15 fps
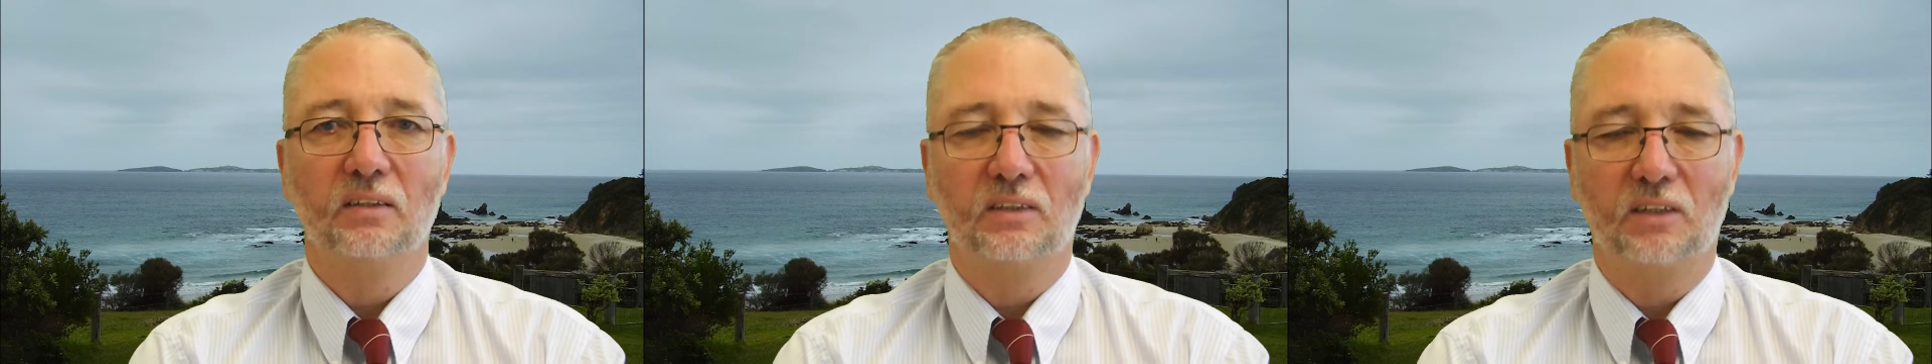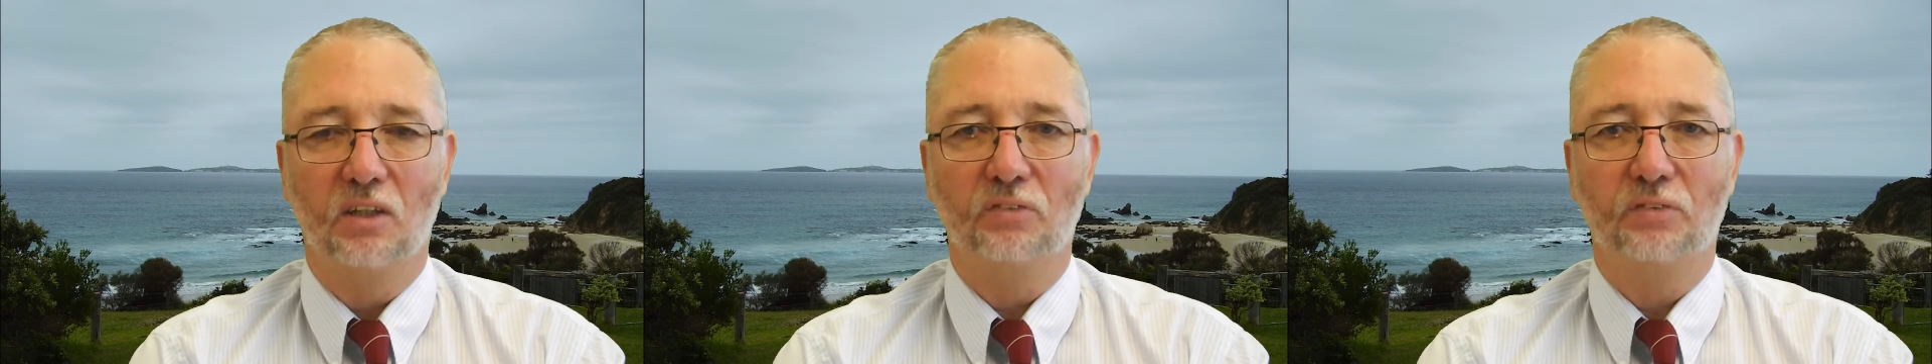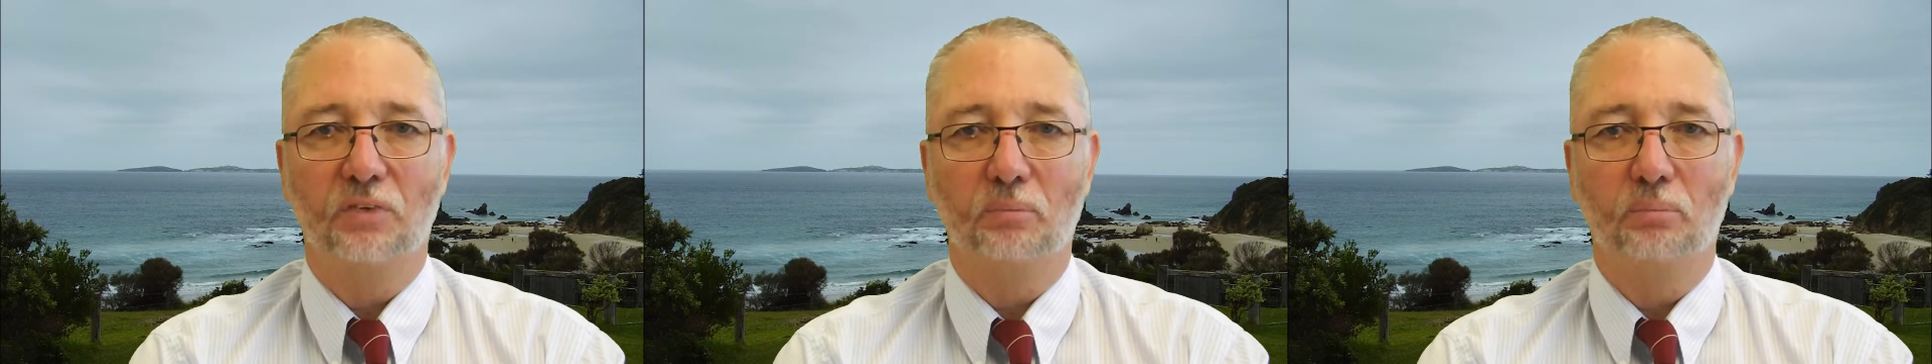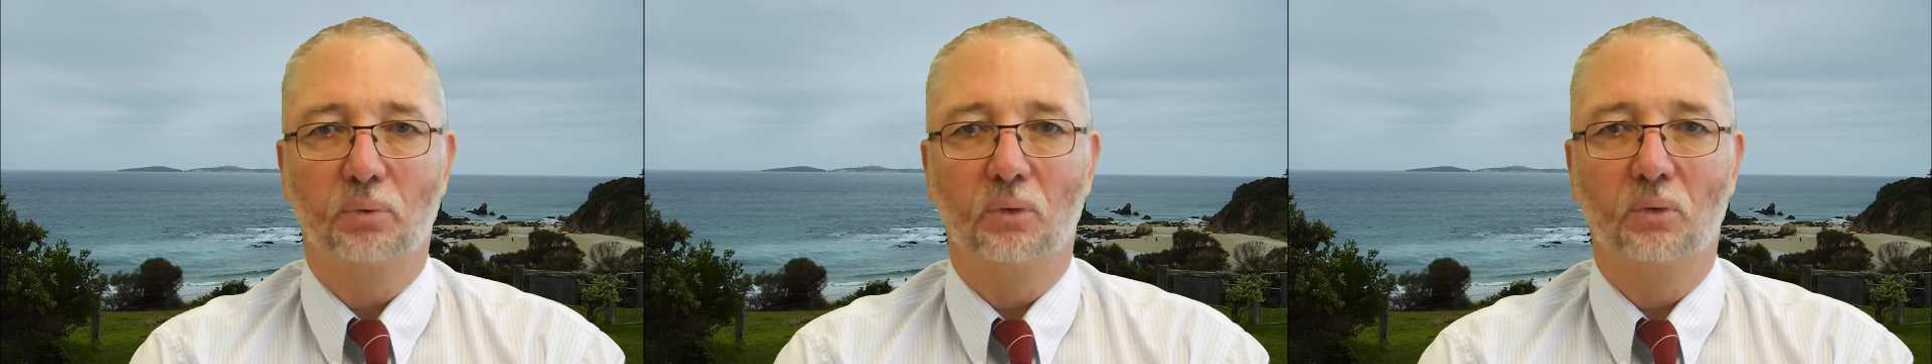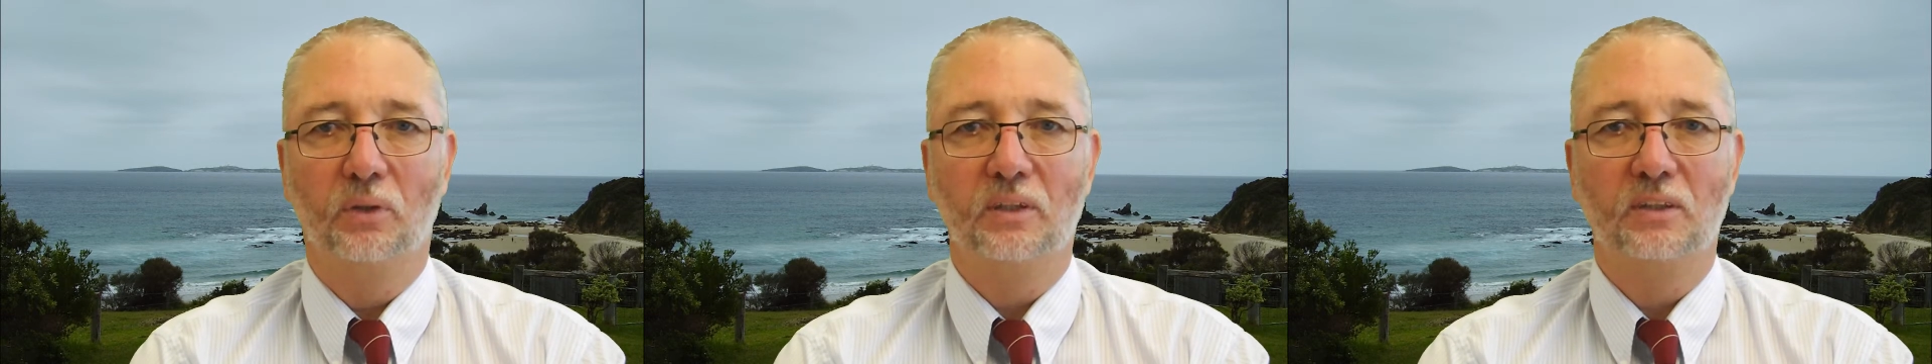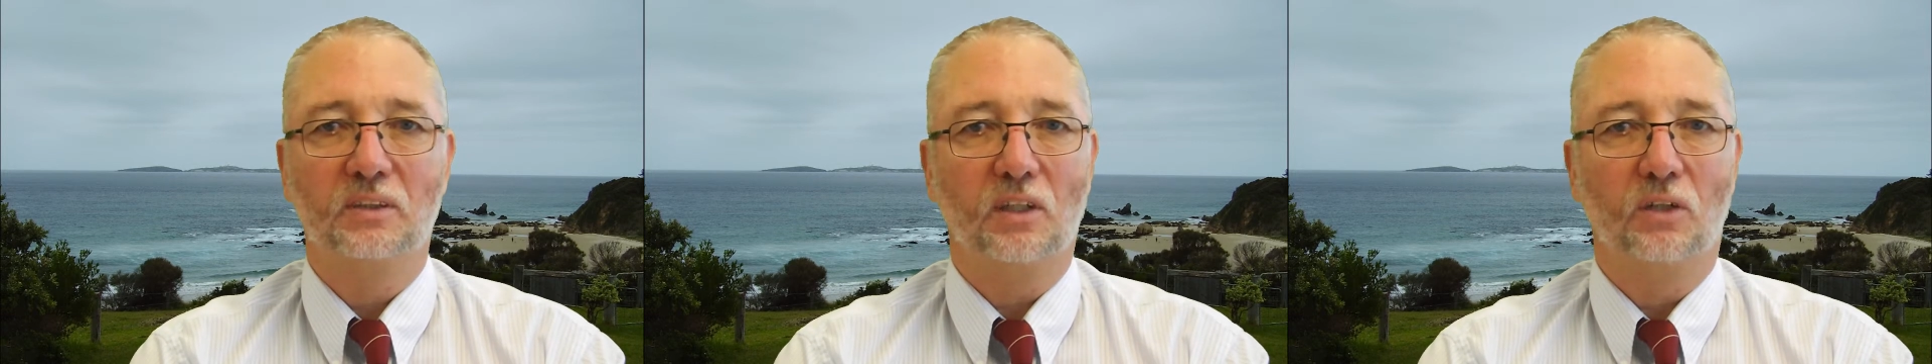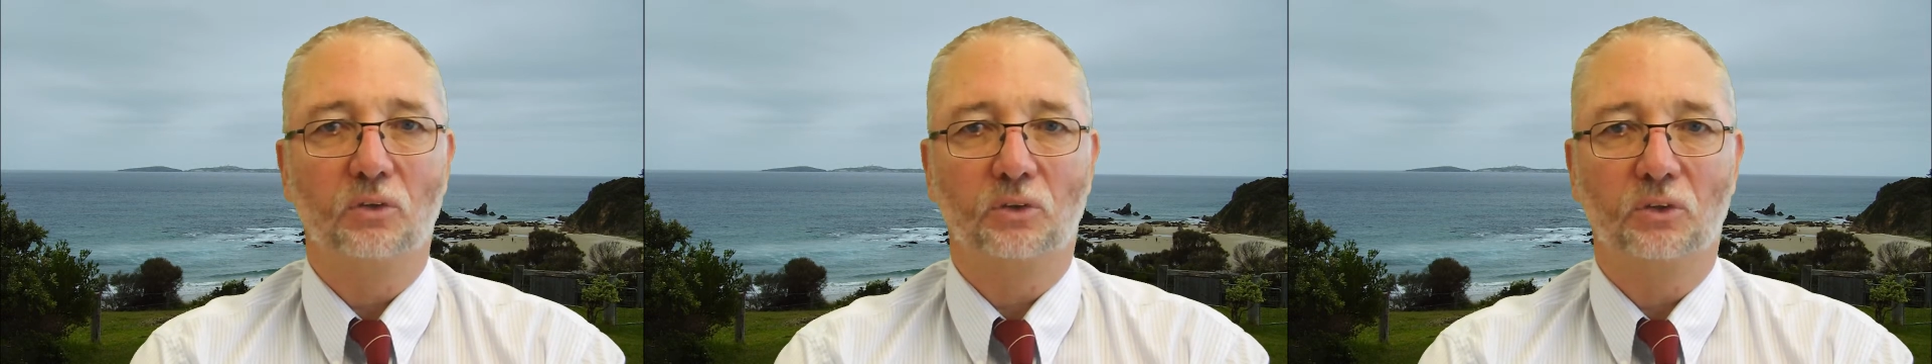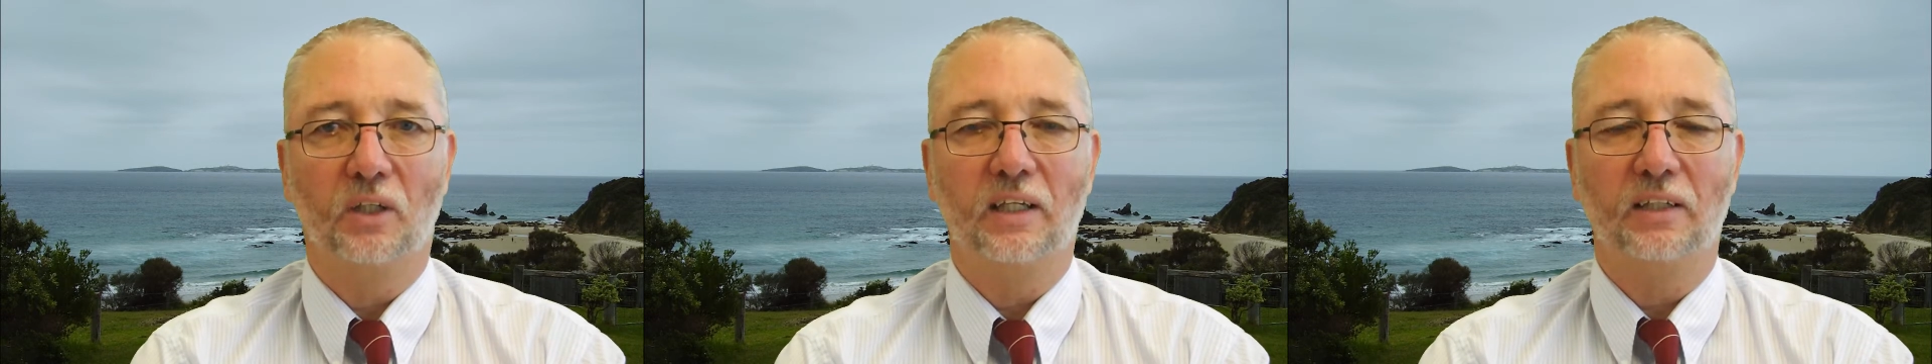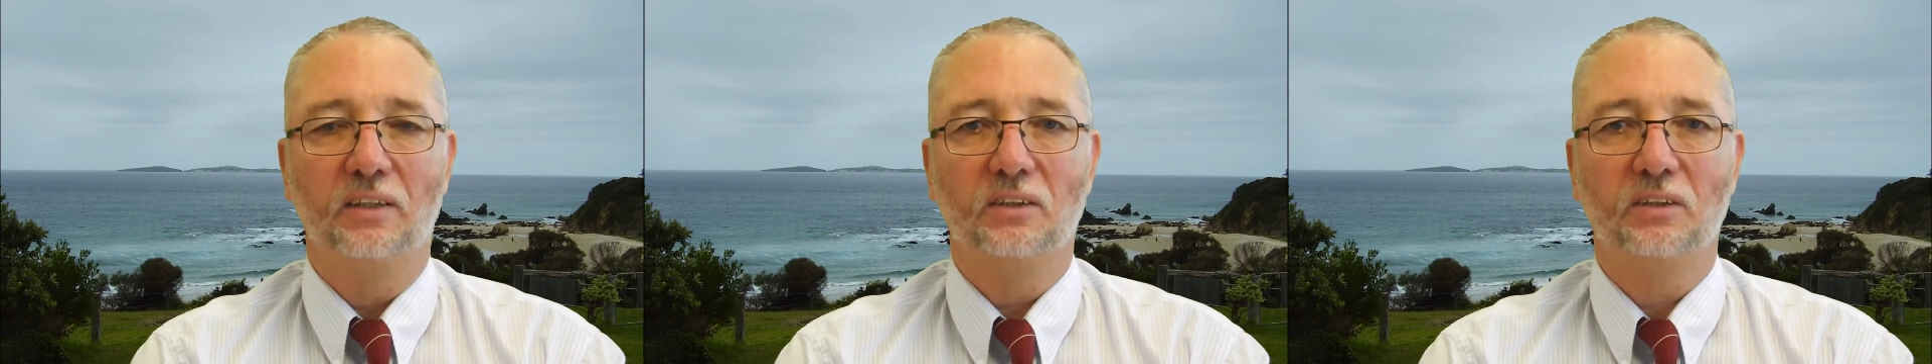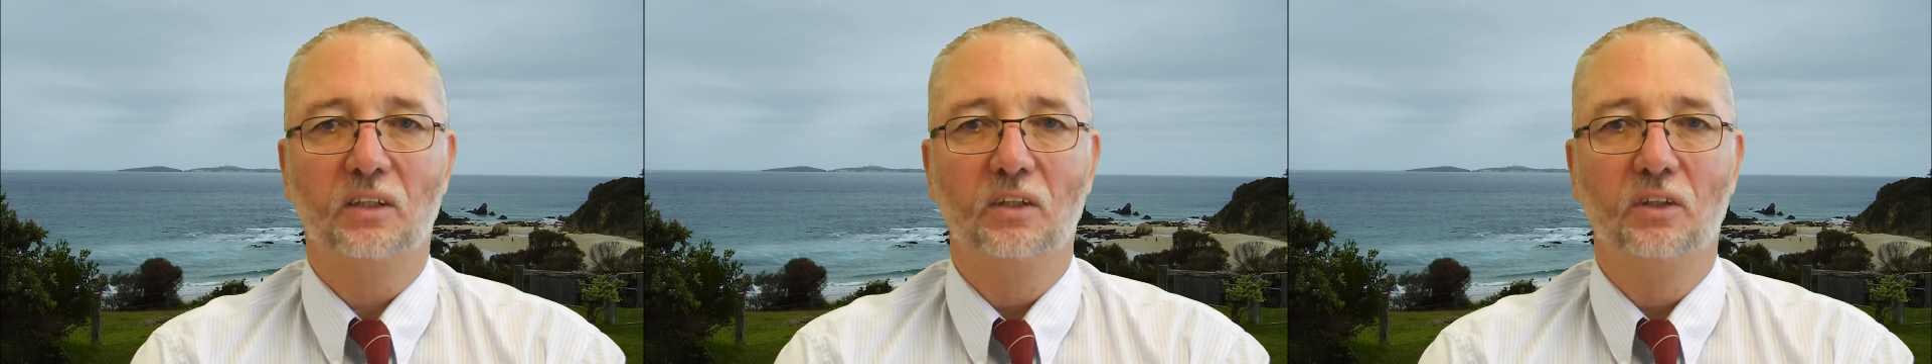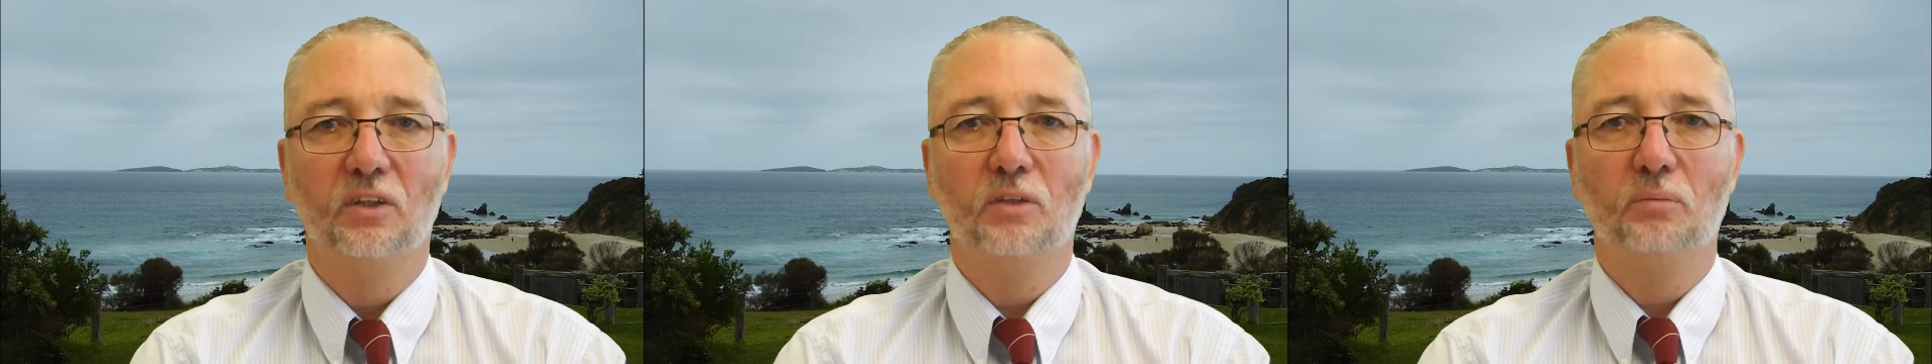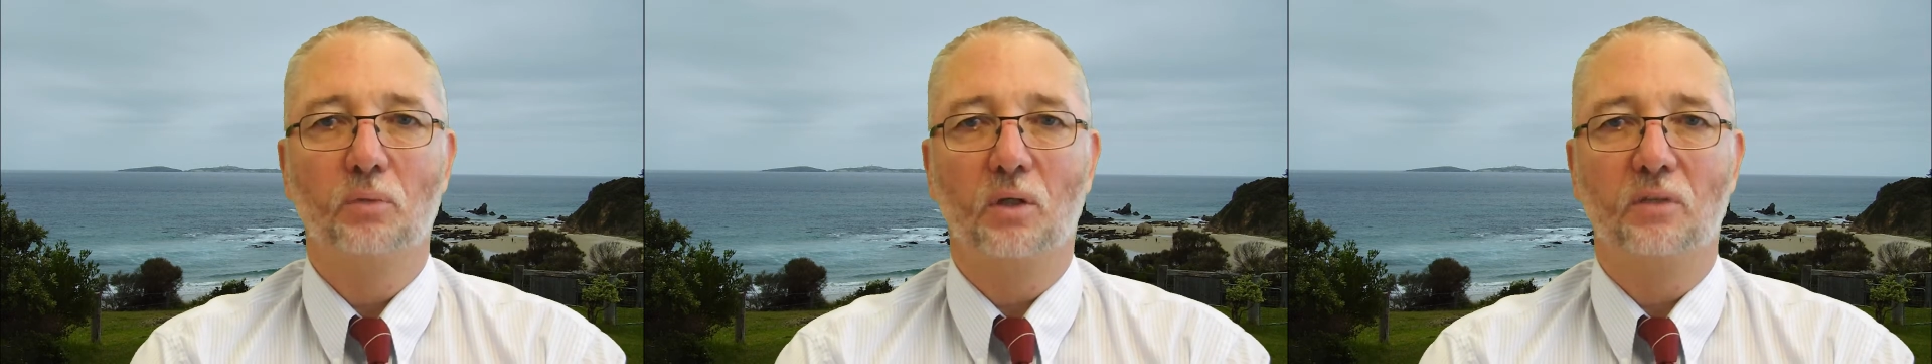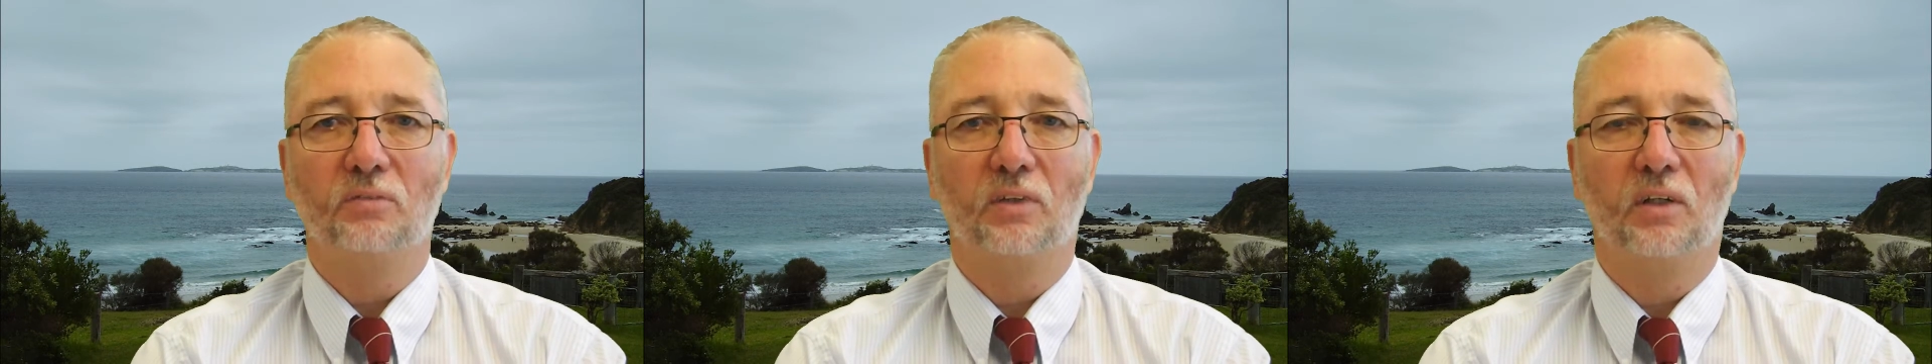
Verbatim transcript: self-employed sole traders who might